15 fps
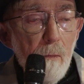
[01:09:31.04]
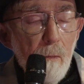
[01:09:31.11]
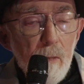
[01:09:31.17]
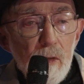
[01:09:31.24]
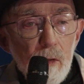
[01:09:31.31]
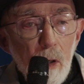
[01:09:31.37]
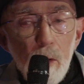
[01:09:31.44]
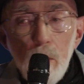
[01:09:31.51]

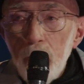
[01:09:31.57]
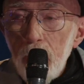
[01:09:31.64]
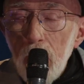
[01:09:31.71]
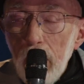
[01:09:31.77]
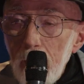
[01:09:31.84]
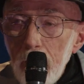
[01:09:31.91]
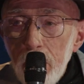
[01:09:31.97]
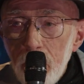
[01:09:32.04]
So
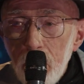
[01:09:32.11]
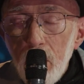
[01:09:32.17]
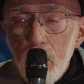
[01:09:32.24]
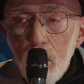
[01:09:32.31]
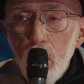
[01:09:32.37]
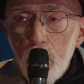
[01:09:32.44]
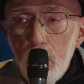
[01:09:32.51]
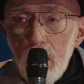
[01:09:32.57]
I
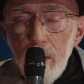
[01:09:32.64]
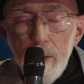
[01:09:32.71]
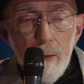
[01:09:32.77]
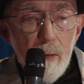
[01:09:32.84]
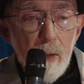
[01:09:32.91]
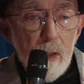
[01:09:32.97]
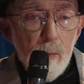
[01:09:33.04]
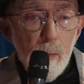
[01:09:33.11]
co-authored
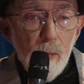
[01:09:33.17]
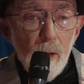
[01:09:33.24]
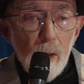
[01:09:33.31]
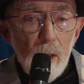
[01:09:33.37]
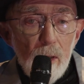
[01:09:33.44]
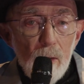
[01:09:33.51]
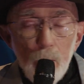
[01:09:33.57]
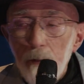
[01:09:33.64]
this
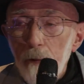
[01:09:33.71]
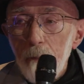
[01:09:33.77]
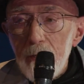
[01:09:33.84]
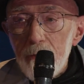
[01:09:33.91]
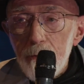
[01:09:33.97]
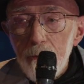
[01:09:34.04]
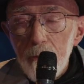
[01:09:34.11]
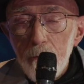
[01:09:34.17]
book with
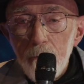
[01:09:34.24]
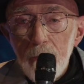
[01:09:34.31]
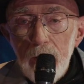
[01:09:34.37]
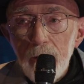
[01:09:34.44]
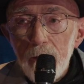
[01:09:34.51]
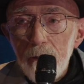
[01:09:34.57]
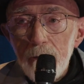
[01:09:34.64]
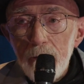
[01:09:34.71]
Misner and
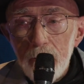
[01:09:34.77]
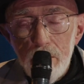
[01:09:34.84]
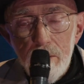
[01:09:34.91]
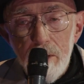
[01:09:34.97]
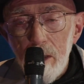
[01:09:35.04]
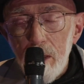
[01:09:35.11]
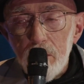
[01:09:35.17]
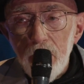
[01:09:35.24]
Wheeler
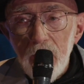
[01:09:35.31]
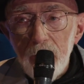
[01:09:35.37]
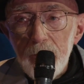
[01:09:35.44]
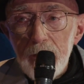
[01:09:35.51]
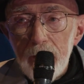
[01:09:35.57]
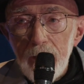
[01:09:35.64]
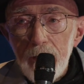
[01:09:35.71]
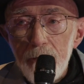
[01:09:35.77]
called
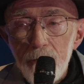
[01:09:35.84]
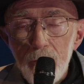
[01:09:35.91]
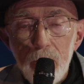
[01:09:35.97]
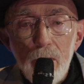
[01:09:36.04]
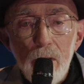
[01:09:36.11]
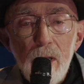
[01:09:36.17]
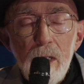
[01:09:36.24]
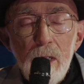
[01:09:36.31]

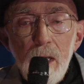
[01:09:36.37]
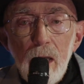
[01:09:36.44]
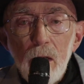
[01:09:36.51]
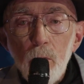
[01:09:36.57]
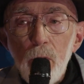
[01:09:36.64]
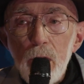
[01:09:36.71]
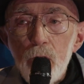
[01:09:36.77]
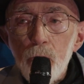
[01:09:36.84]
Gravitation, in
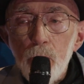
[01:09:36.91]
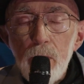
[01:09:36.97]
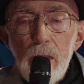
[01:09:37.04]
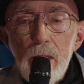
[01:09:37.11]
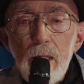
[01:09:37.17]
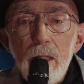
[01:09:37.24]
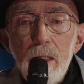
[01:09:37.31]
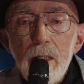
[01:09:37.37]
which
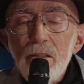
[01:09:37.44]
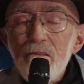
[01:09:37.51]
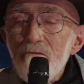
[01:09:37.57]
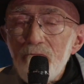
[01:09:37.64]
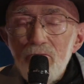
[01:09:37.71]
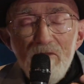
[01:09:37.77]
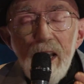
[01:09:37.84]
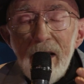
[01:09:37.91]
we
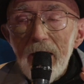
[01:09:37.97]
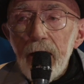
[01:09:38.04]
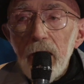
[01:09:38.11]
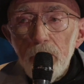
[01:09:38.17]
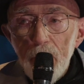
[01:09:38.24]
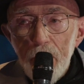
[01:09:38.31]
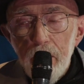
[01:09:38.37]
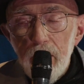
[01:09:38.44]
did
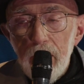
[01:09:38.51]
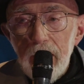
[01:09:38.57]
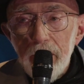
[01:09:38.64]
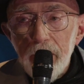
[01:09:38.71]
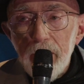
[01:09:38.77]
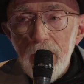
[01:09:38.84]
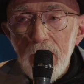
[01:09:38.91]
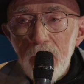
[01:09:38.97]
everything in
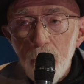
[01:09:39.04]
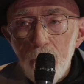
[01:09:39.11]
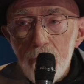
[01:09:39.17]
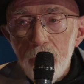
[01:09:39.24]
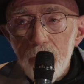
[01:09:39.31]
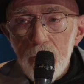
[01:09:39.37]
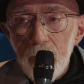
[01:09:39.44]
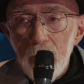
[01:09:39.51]
the language
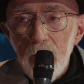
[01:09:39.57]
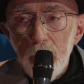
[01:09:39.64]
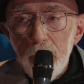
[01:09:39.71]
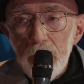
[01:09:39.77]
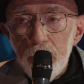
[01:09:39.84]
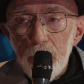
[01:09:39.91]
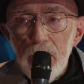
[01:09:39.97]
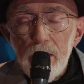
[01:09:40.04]
of
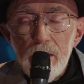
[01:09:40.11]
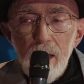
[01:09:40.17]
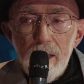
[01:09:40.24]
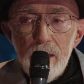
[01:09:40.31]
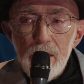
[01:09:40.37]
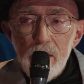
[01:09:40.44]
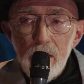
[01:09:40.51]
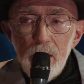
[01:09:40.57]
geometry in
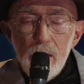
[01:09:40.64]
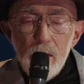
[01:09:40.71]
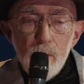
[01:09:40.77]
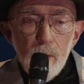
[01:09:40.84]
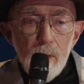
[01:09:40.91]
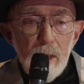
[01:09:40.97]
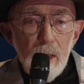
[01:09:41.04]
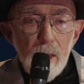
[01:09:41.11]
Einstein's
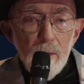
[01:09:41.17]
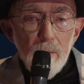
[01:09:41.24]
way.